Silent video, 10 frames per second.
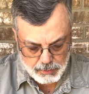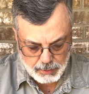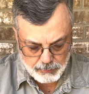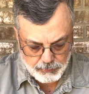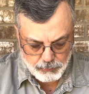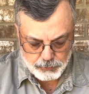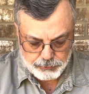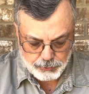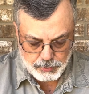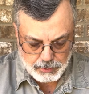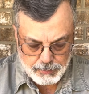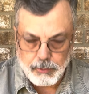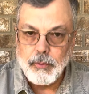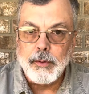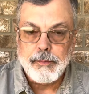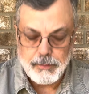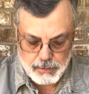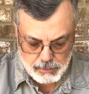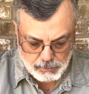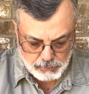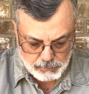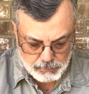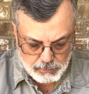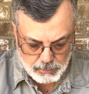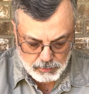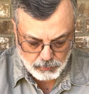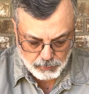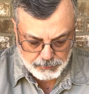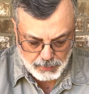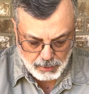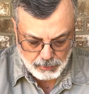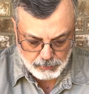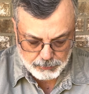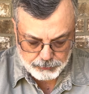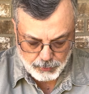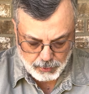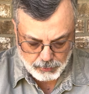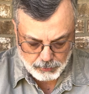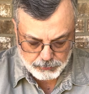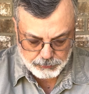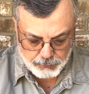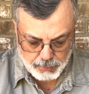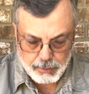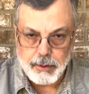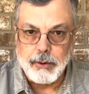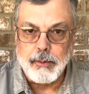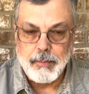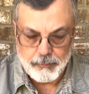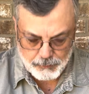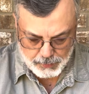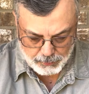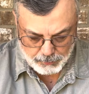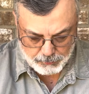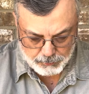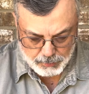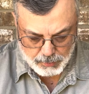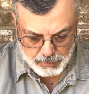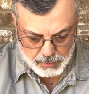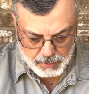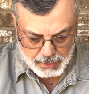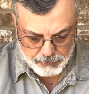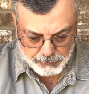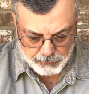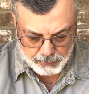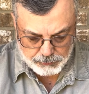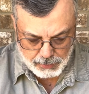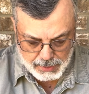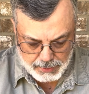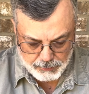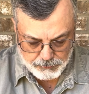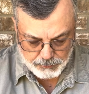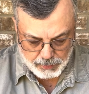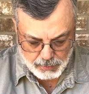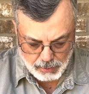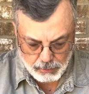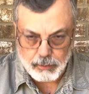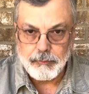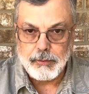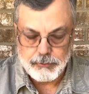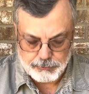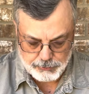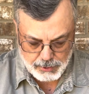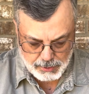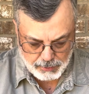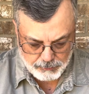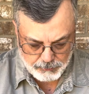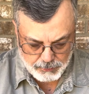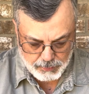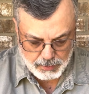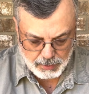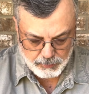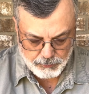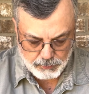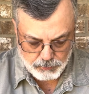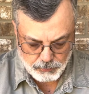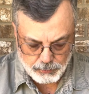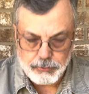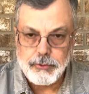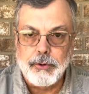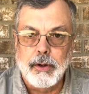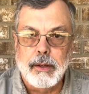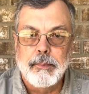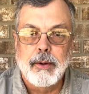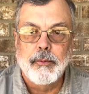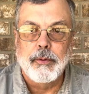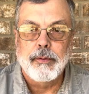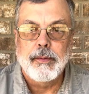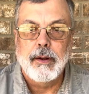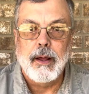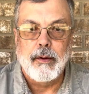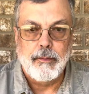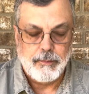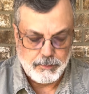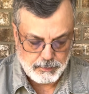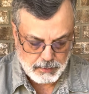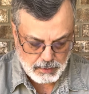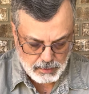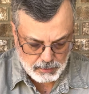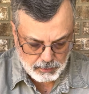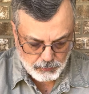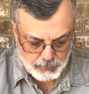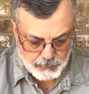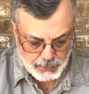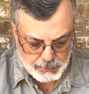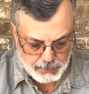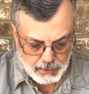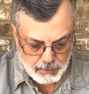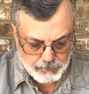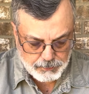Heaven will surely be worth it all, worth all the sorrows that here befall. After this life and all of its strife, heaven will surely be worth it all." You know, we've got to keep